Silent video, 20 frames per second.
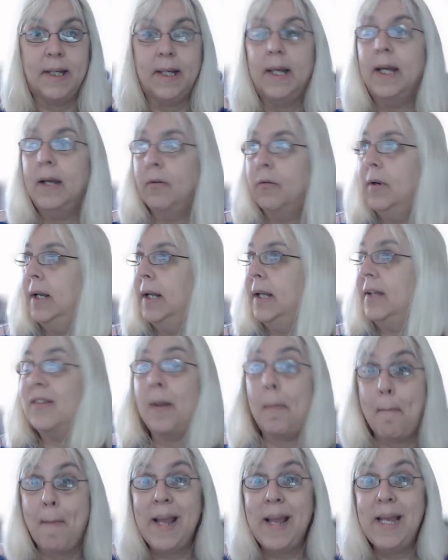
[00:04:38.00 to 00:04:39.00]
It really is.
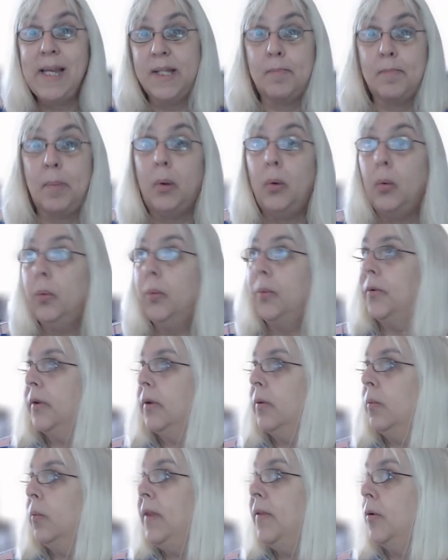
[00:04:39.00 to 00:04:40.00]
Amazeballs
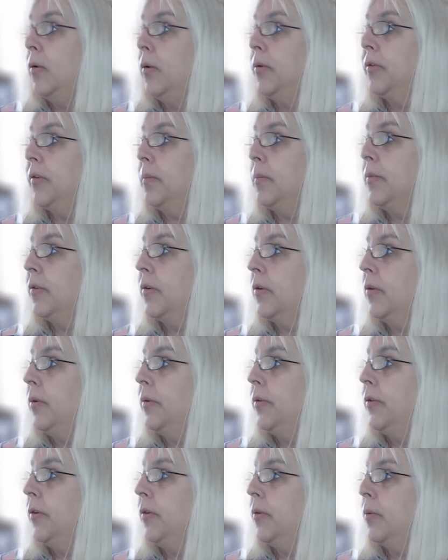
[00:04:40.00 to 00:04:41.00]
with awesome
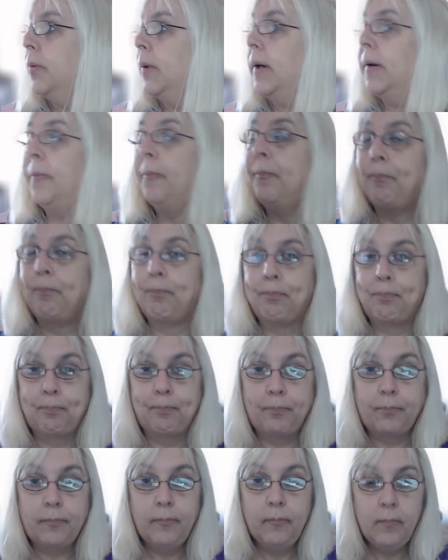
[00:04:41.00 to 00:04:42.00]
sauce as well.
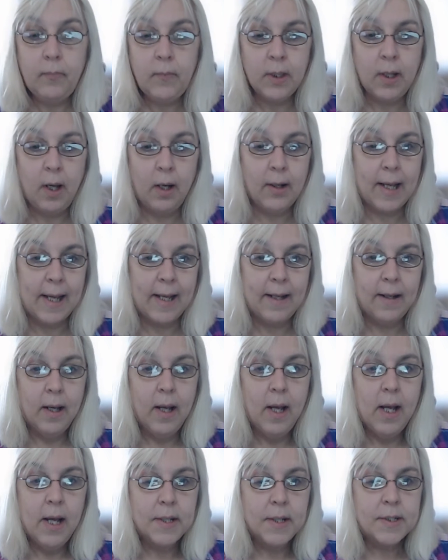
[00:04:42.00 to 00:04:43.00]
Okay.
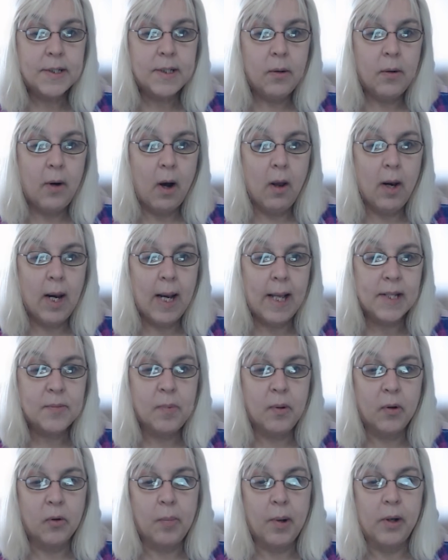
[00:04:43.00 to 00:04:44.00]
So our last
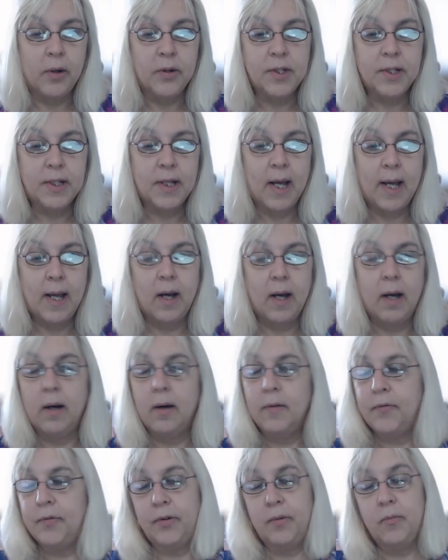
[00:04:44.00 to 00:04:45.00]
blog post today, I,
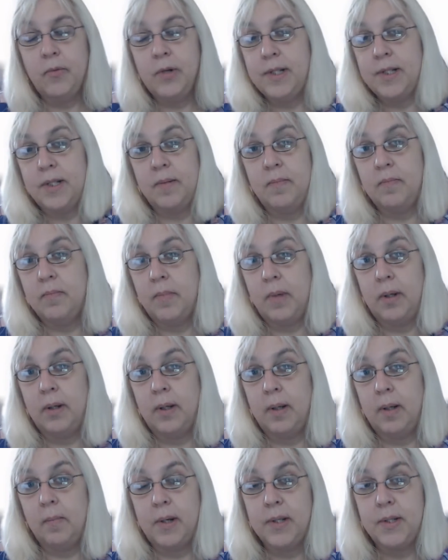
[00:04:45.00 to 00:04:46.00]
for some reason my,
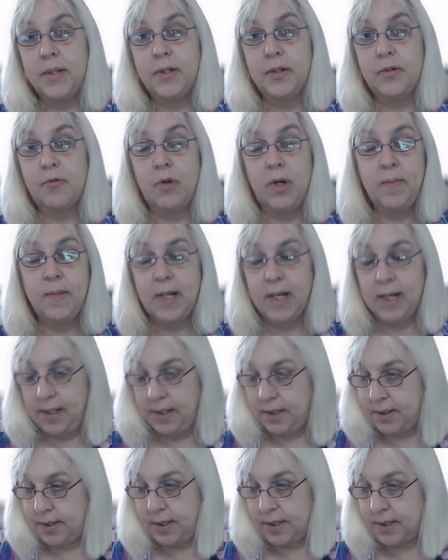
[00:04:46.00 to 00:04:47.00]
my Stream Deck
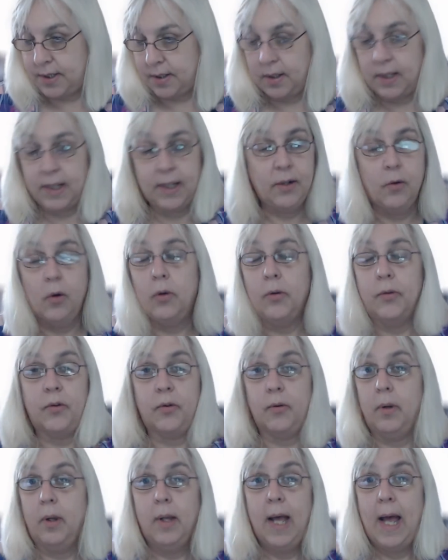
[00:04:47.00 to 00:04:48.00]
is deciding not
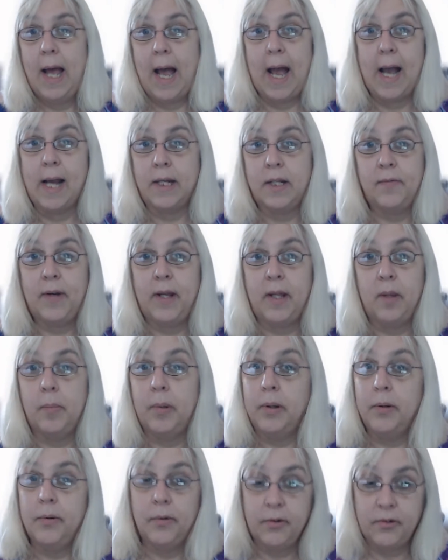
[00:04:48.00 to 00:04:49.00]
to activate the
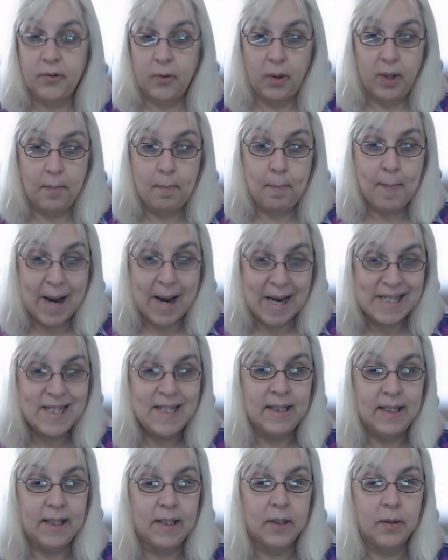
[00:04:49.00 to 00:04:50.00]
button, so I'm
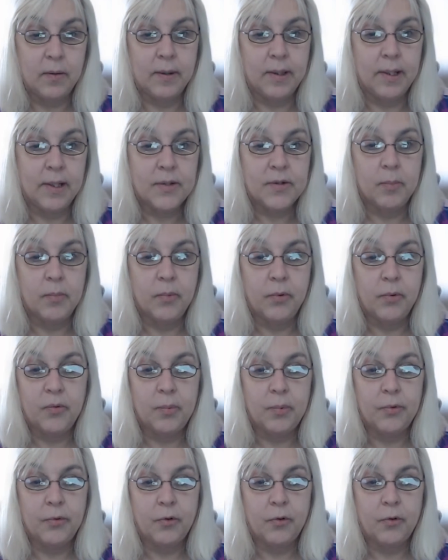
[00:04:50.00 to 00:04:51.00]
manually doing this on
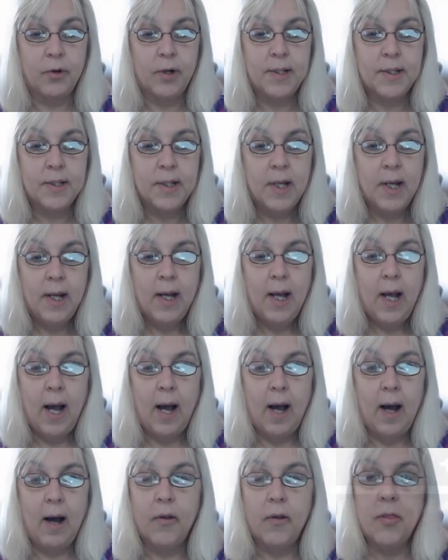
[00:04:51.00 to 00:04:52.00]
multiple screens.
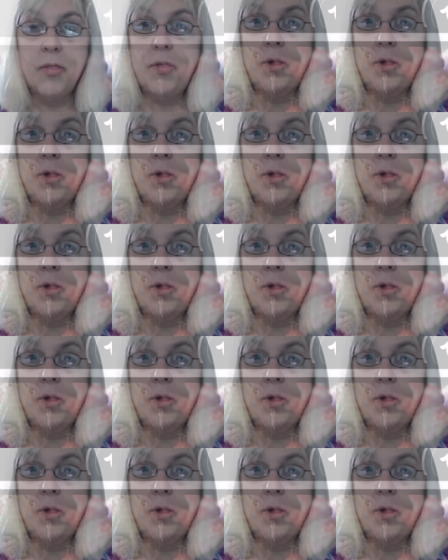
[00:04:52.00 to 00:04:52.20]
Our third